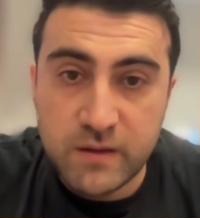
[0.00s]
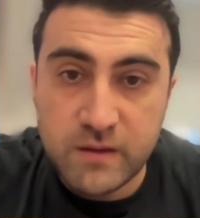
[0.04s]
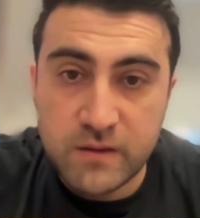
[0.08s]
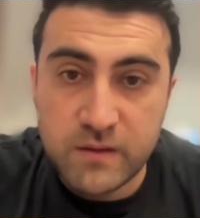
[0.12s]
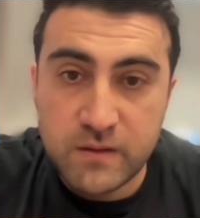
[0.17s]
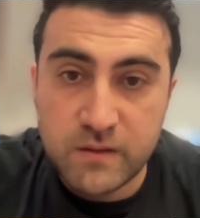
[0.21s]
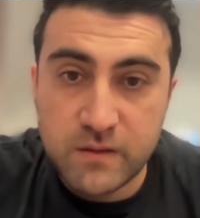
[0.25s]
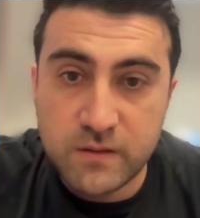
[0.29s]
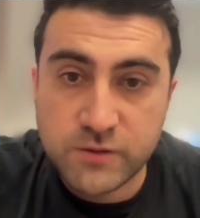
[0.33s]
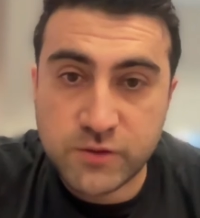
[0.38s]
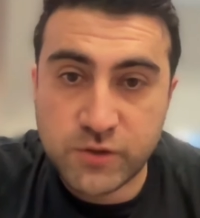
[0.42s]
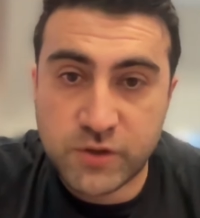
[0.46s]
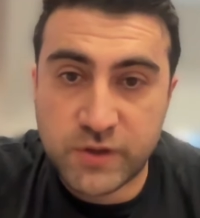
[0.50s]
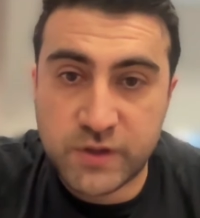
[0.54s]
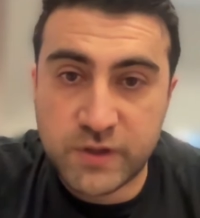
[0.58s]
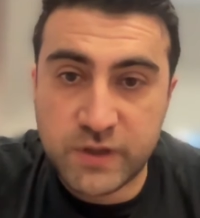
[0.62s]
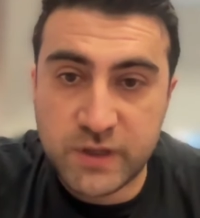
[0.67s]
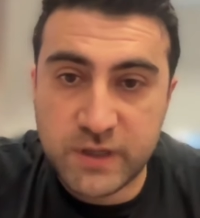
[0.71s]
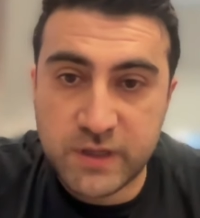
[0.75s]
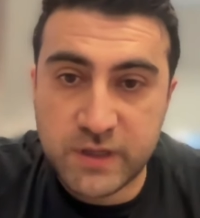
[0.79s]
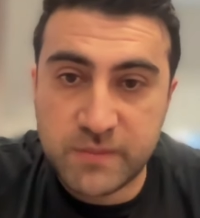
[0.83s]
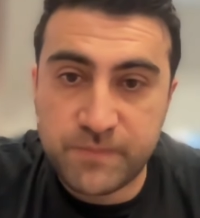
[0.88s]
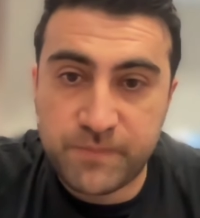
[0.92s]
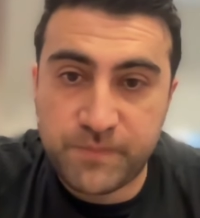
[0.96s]

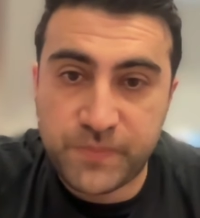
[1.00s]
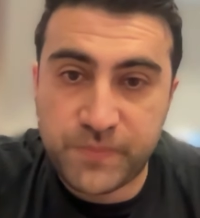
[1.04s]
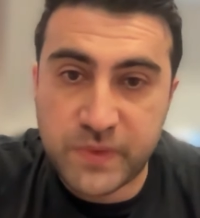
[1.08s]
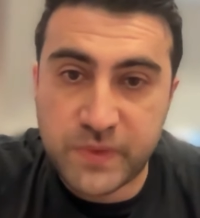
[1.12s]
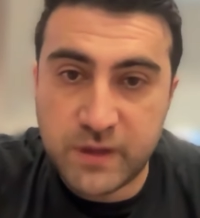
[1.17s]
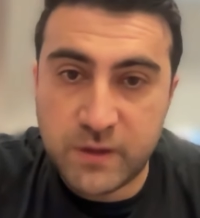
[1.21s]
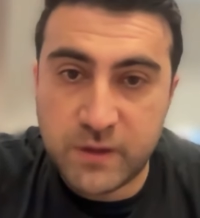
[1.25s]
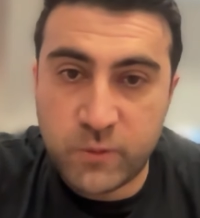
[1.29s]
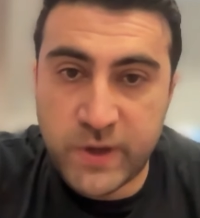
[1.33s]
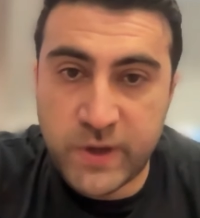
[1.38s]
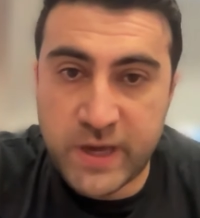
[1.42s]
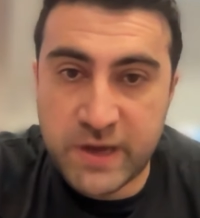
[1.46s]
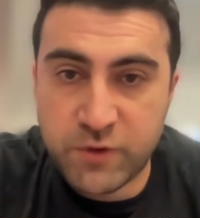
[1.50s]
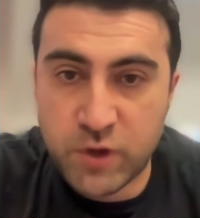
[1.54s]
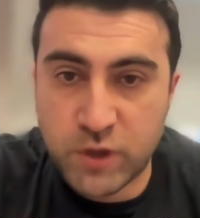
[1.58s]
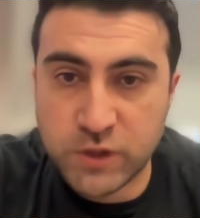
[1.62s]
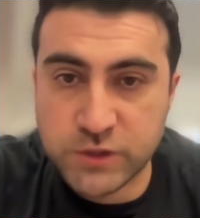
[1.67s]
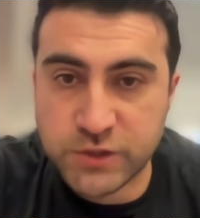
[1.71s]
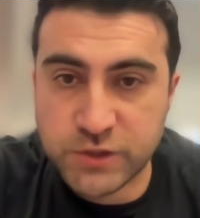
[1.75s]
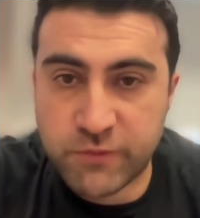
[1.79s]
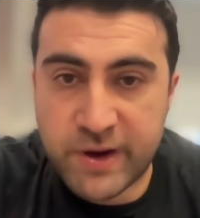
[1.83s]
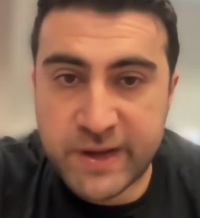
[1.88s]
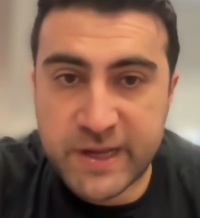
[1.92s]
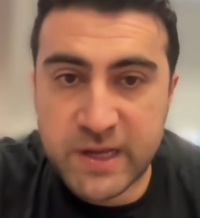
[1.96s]
So we have also
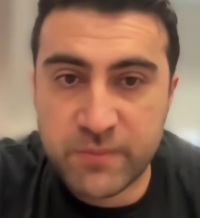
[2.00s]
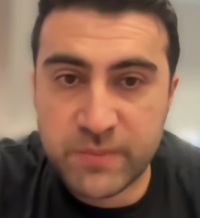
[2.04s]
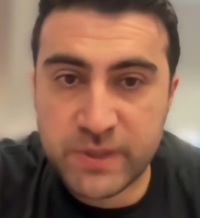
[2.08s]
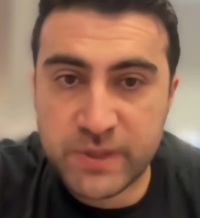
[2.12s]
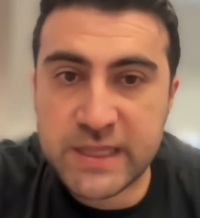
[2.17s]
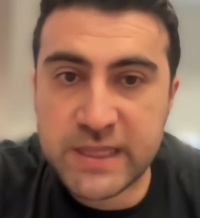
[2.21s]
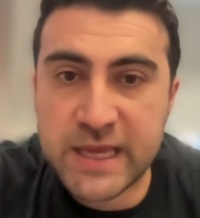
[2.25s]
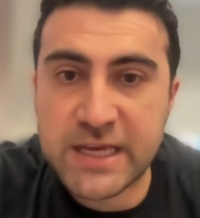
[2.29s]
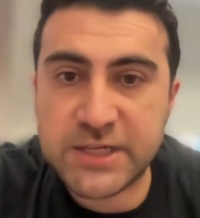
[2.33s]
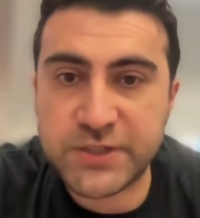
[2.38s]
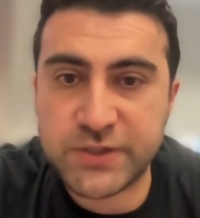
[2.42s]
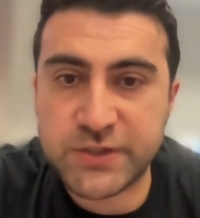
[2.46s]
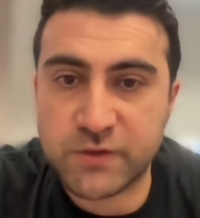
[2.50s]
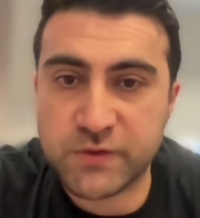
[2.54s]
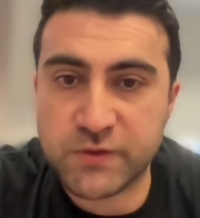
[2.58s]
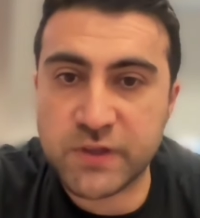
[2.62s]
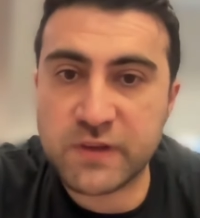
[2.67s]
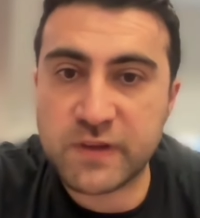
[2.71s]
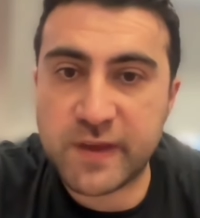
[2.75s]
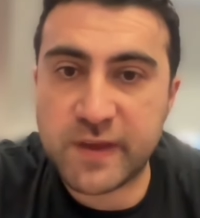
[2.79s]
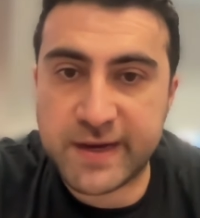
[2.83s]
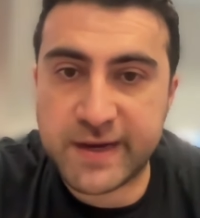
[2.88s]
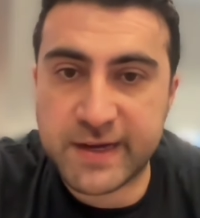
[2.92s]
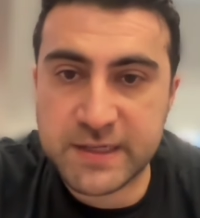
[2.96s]
recommendation on the
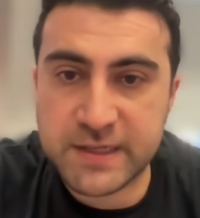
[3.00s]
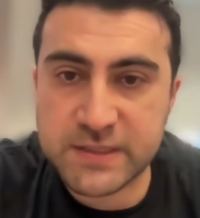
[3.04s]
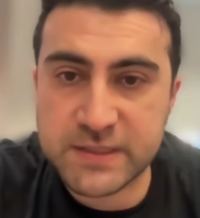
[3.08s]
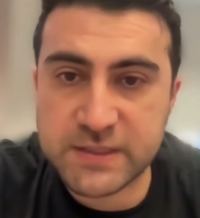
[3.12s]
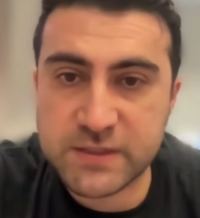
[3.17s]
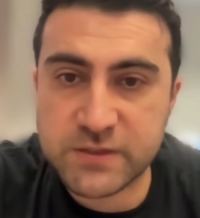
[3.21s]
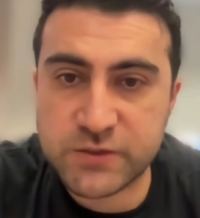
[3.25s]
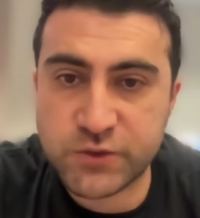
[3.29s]
thickness.